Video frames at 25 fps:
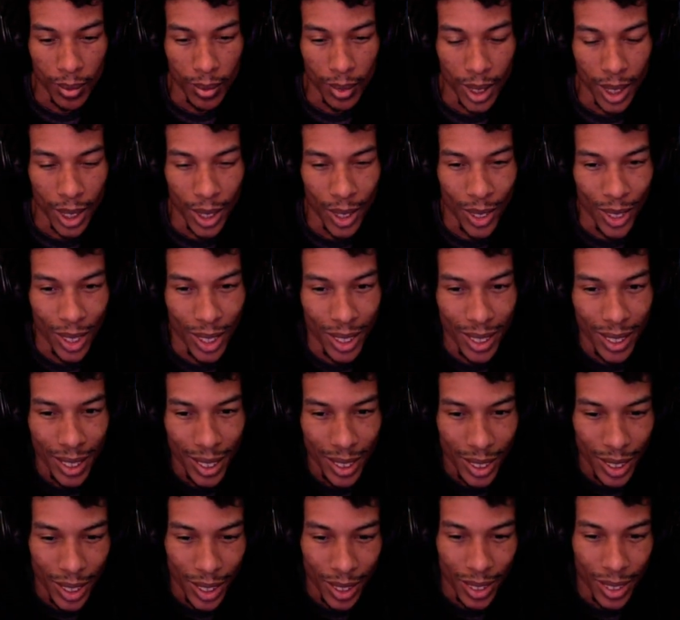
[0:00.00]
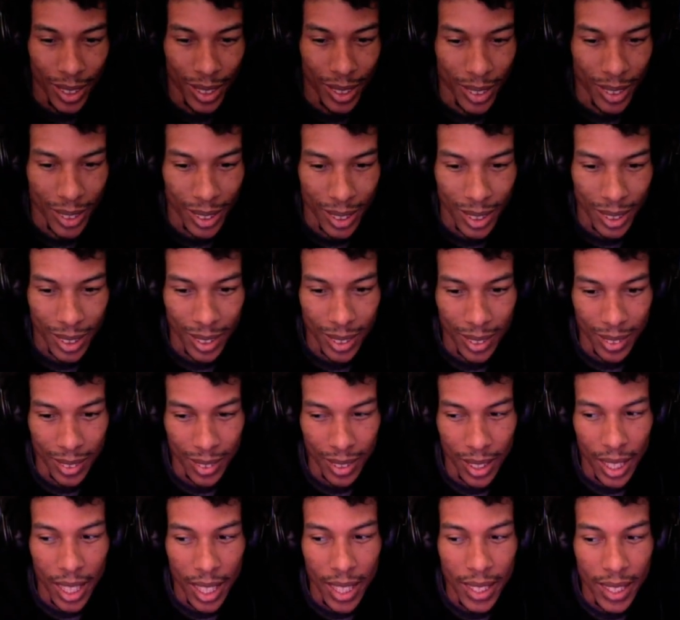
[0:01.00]
The darkness calls.
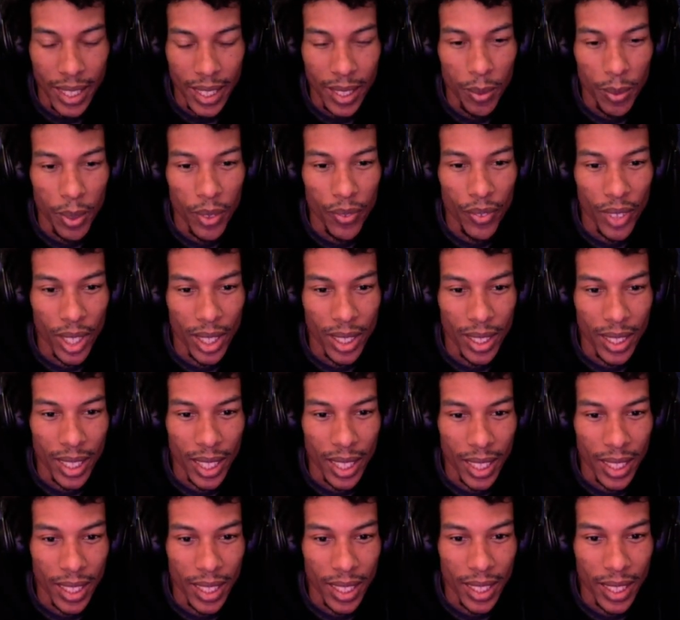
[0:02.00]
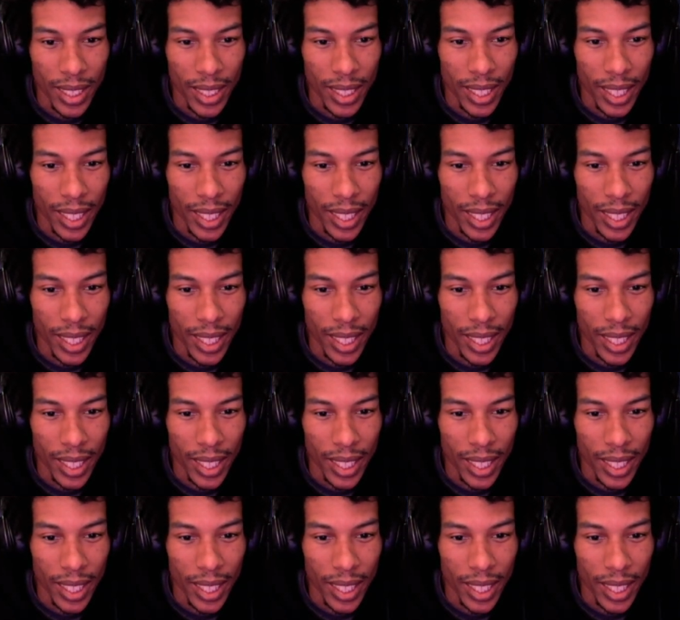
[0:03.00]
And then we finally got a date.